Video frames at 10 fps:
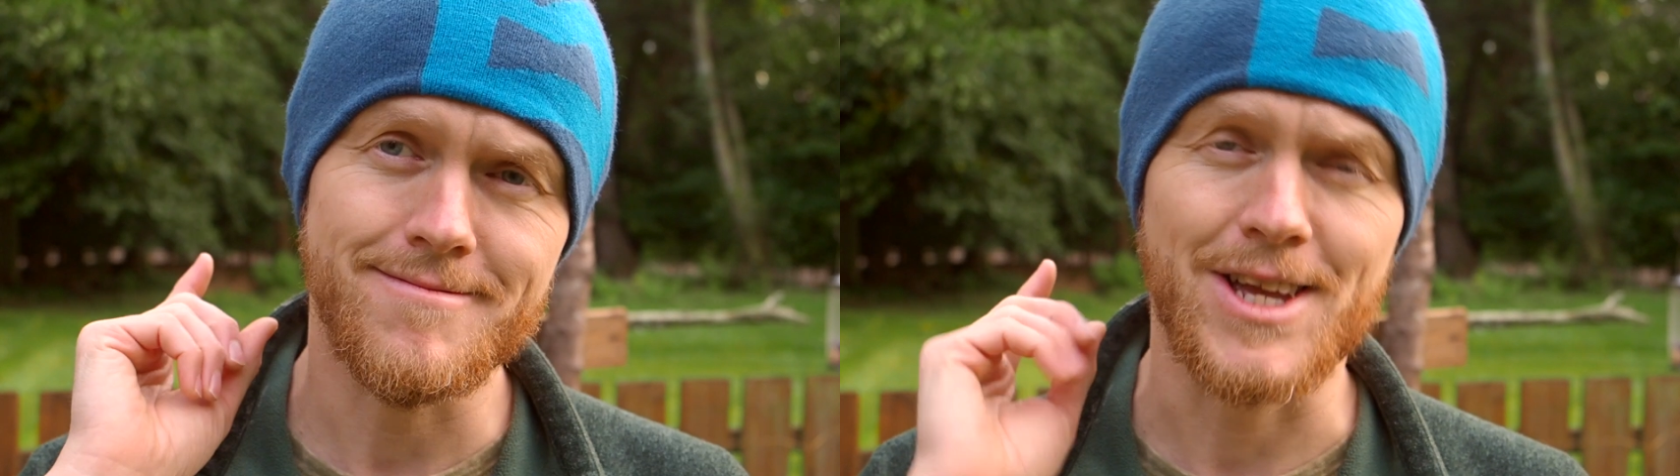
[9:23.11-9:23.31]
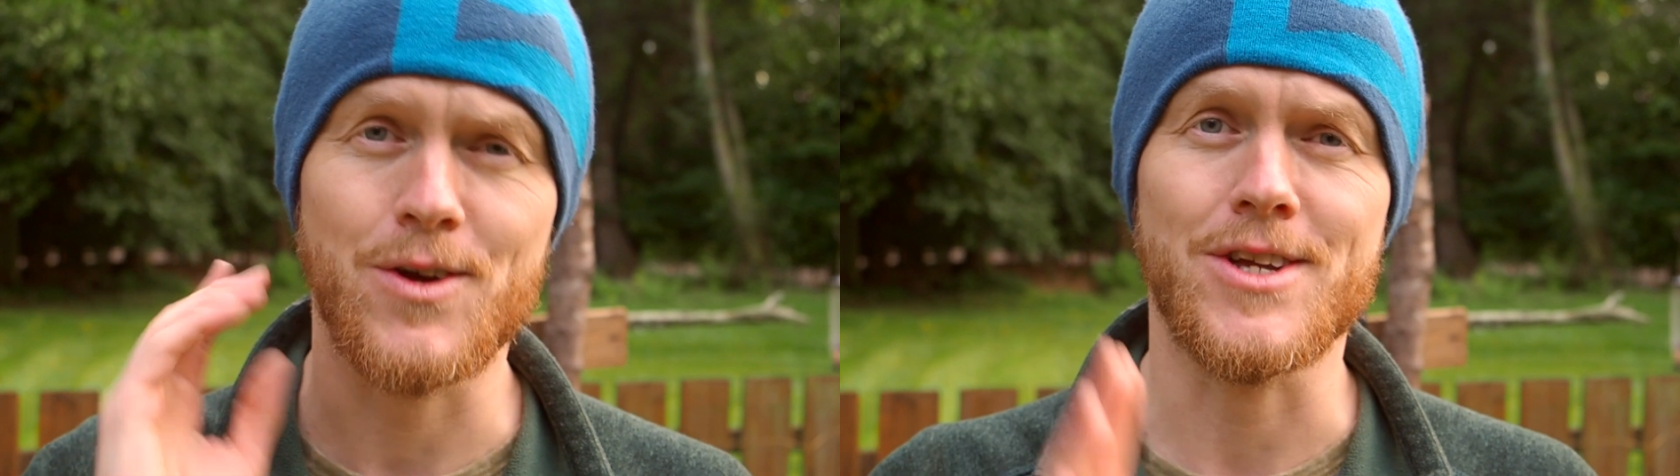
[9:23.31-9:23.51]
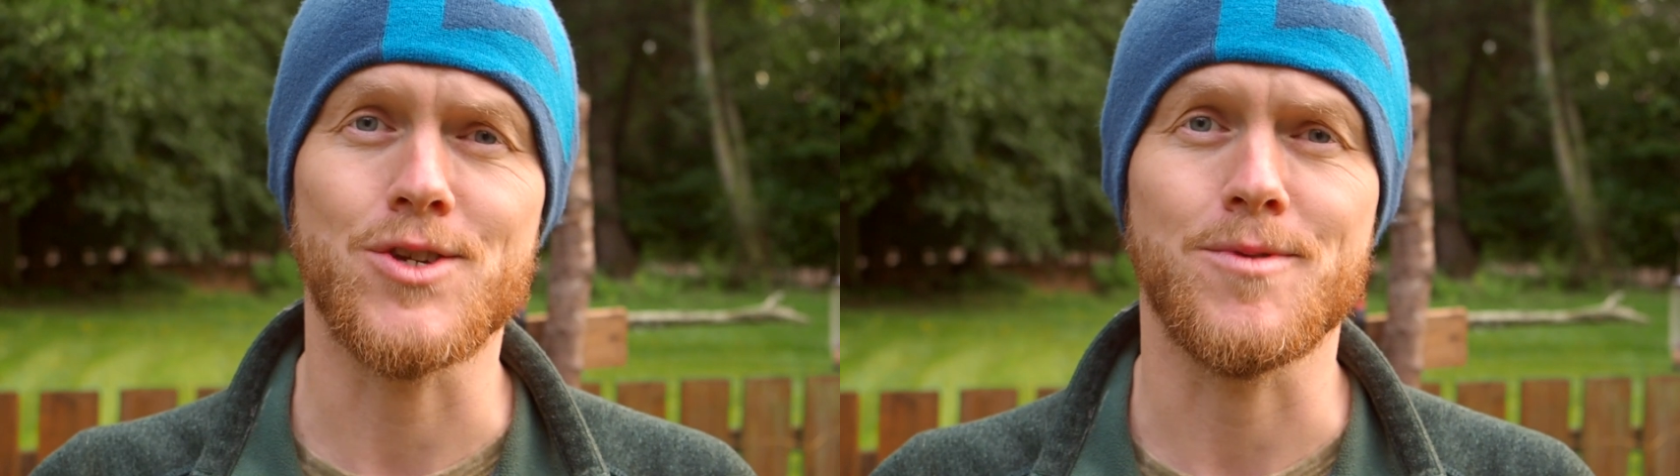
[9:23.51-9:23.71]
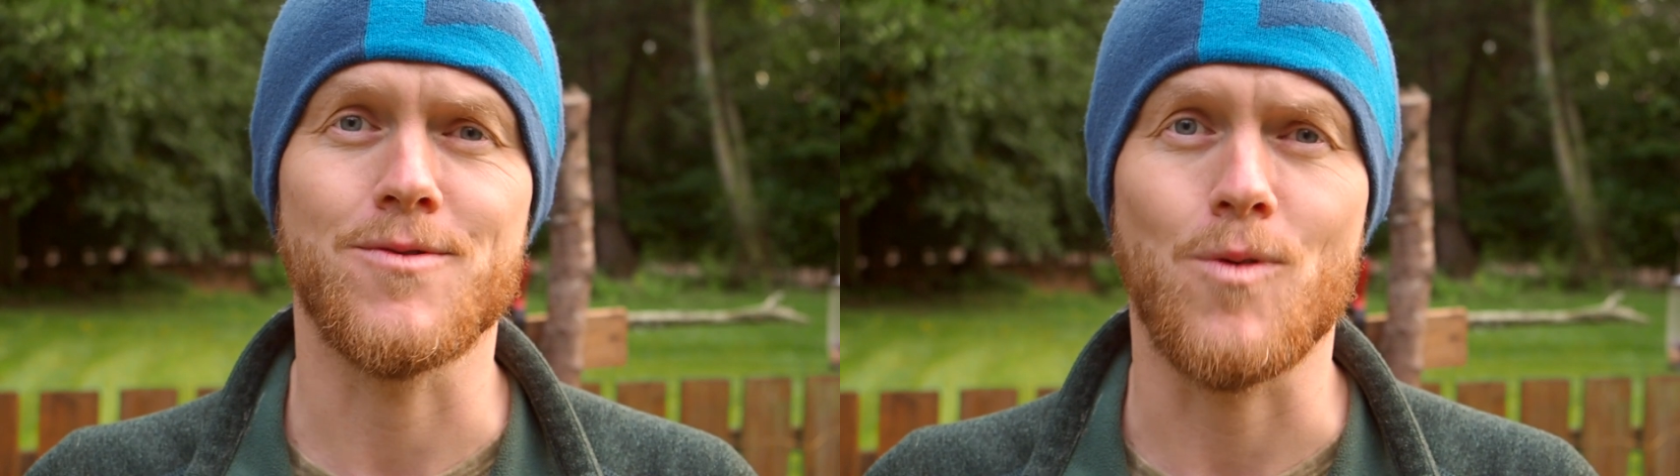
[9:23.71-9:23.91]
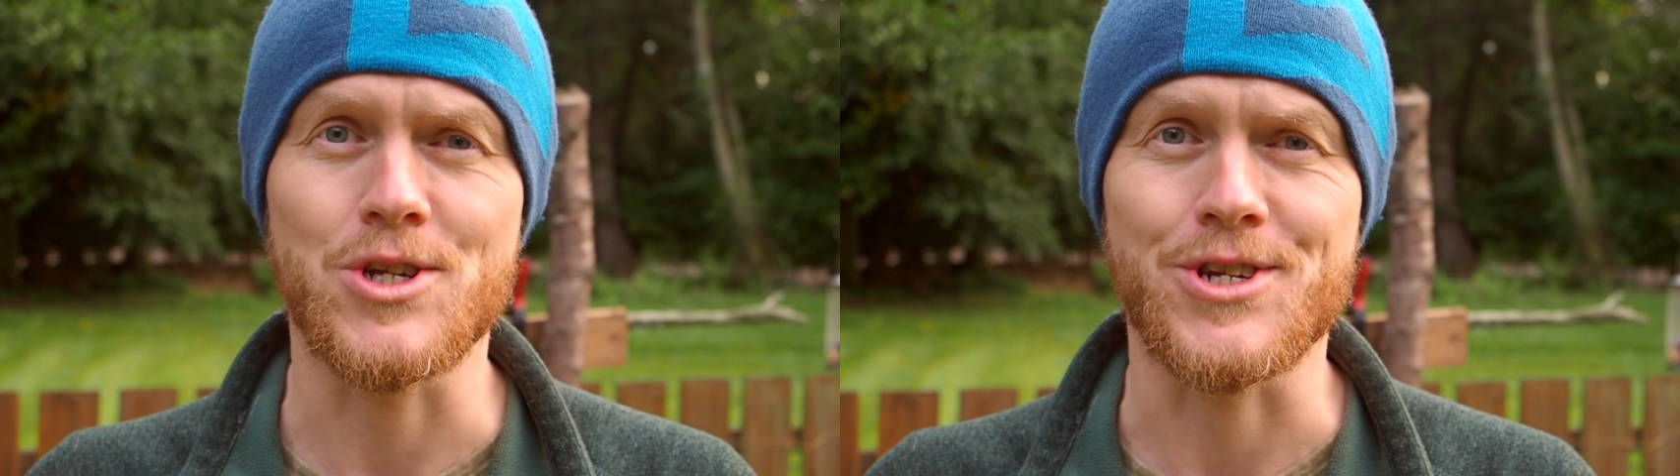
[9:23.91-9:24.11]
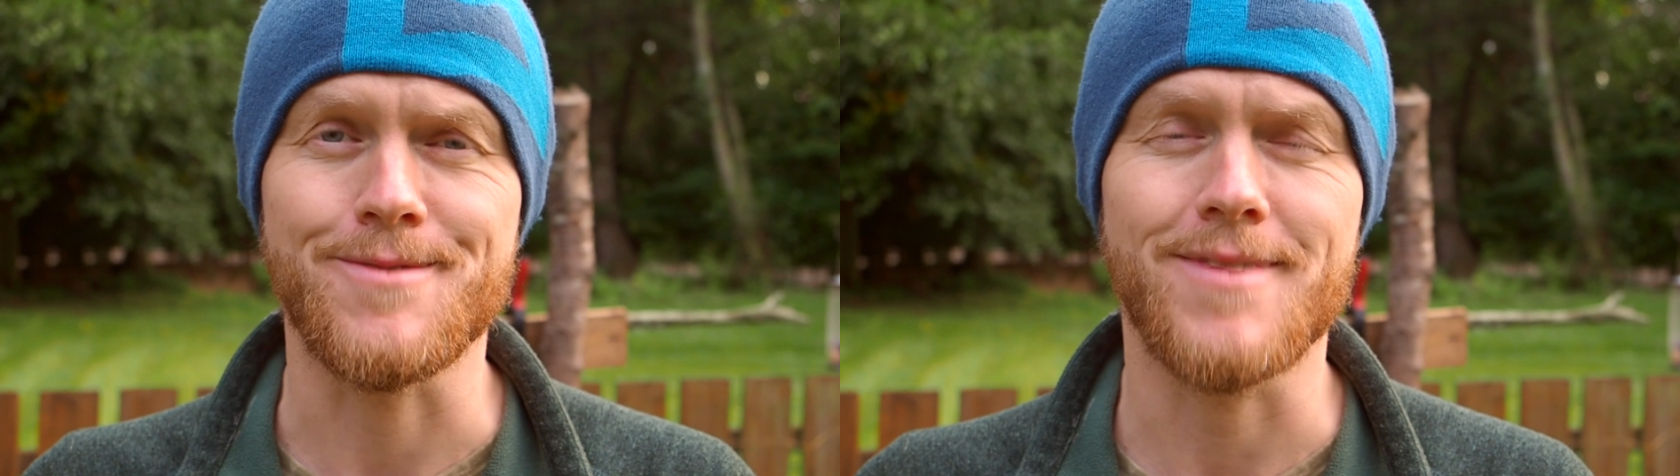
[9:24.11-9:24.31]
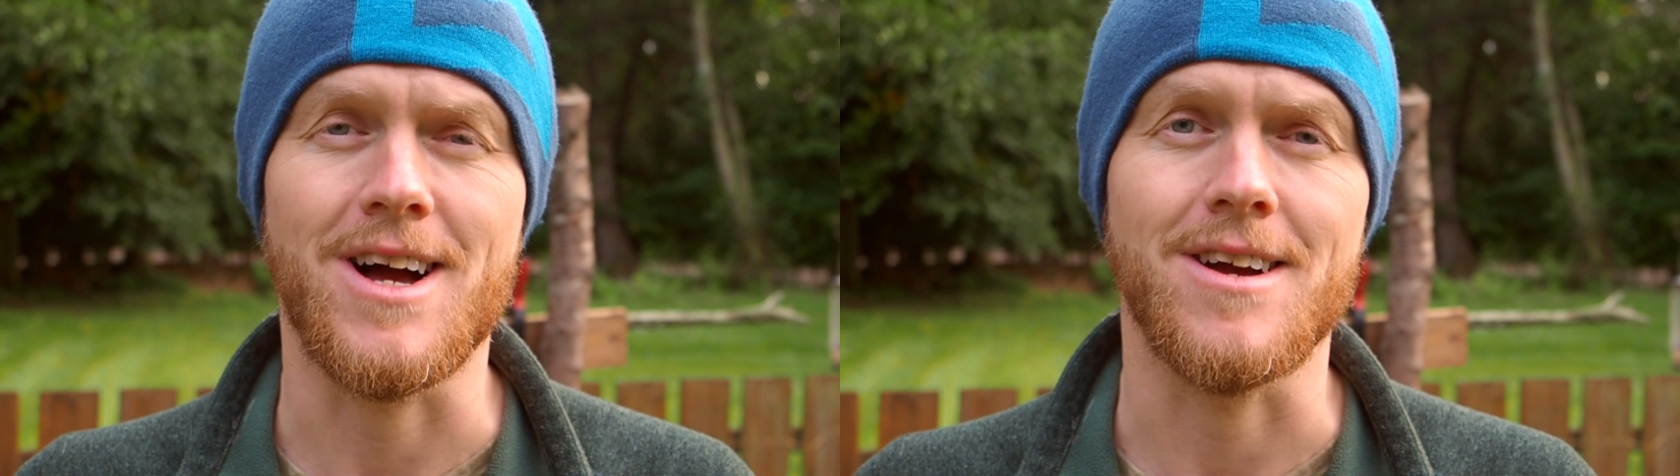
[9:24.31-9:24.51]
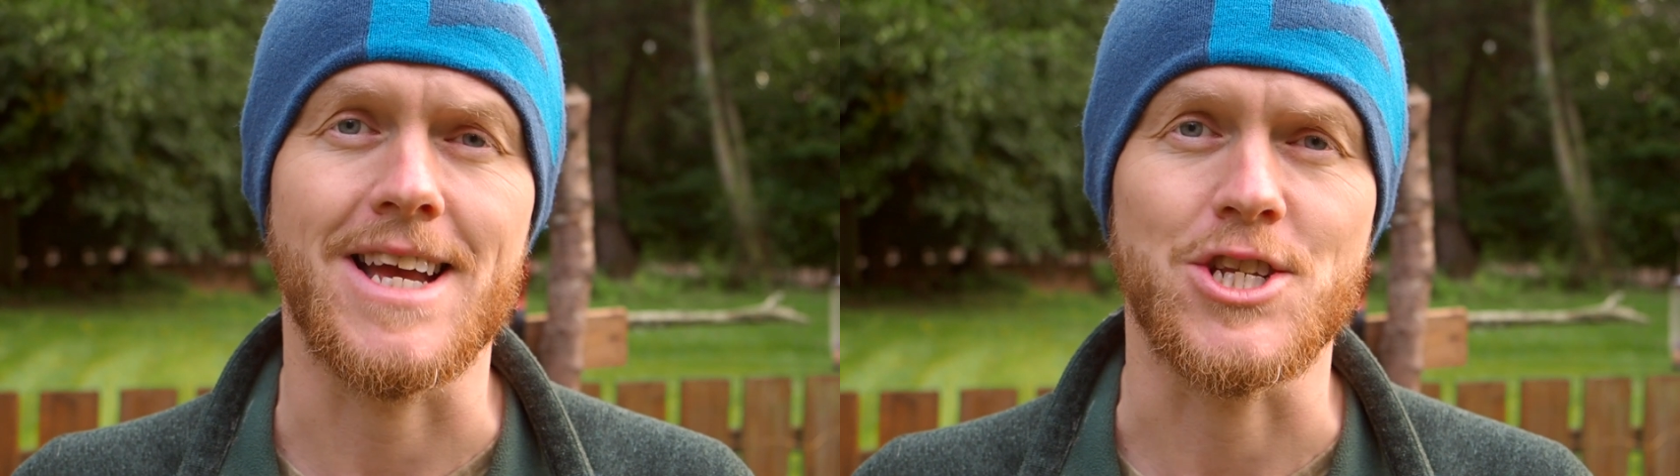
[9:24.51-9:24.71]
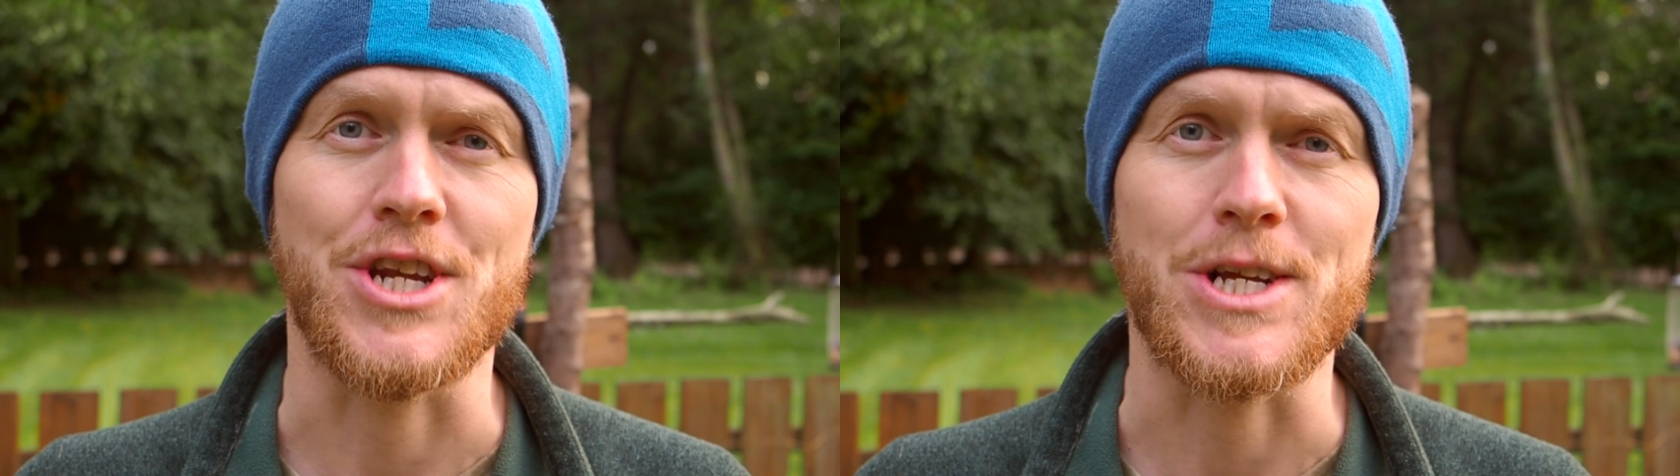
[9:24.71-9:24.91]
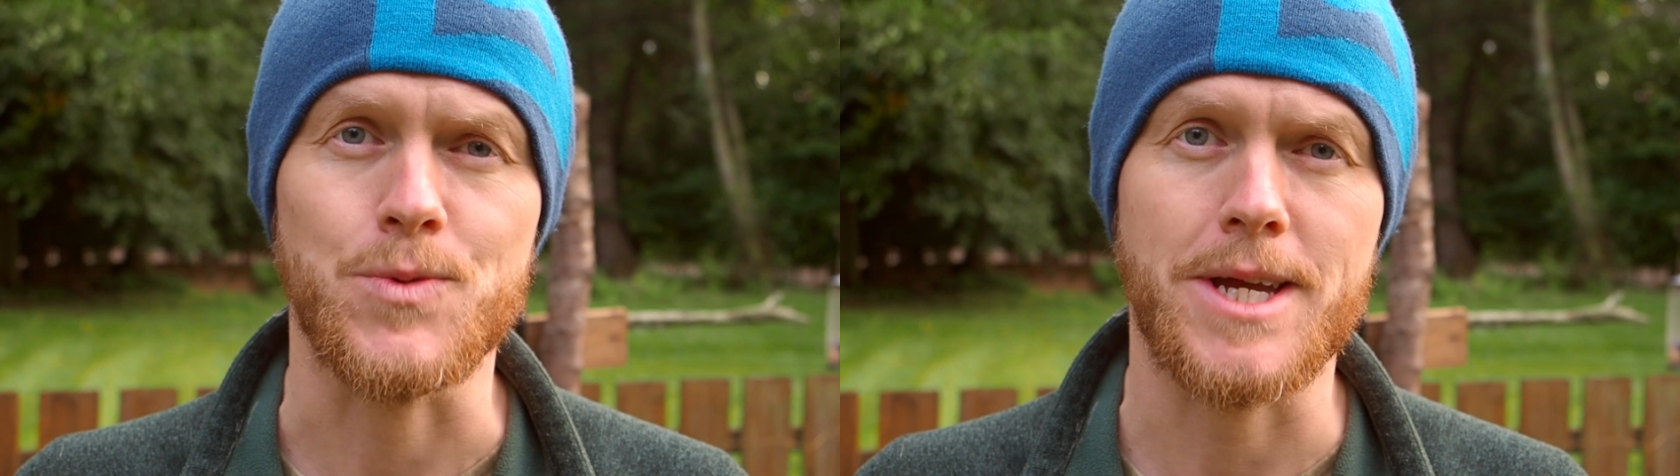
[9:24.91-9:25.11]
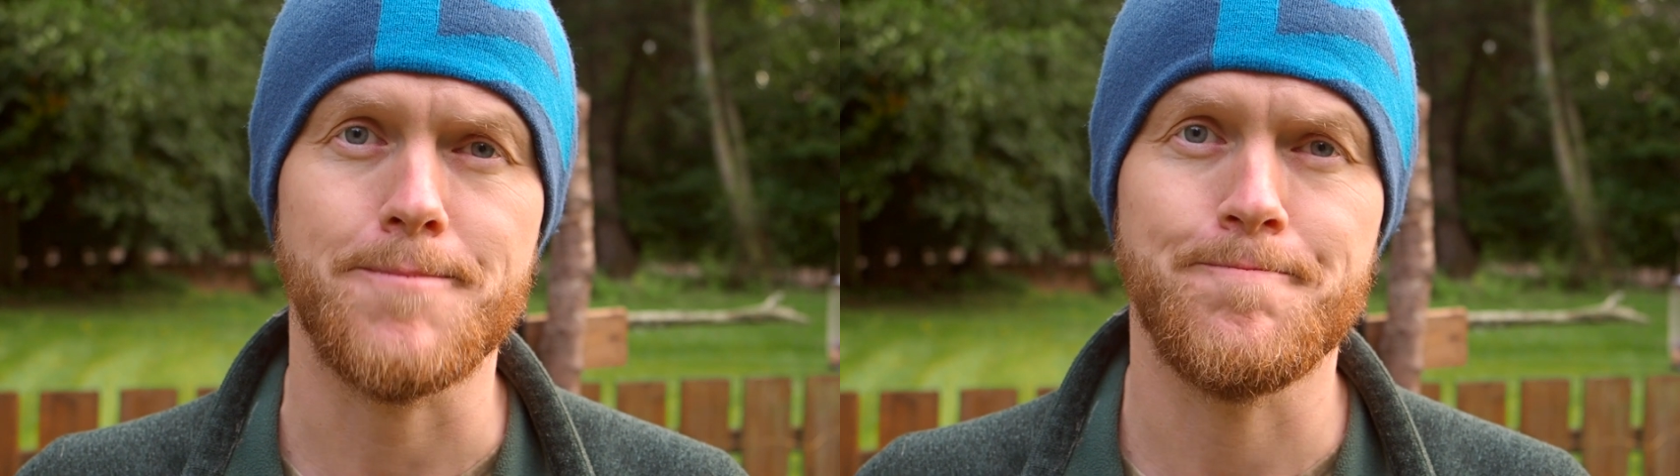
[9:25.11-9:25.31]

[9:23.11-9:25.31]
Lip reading: Thank you guys so much for watching. I'll catch you next week.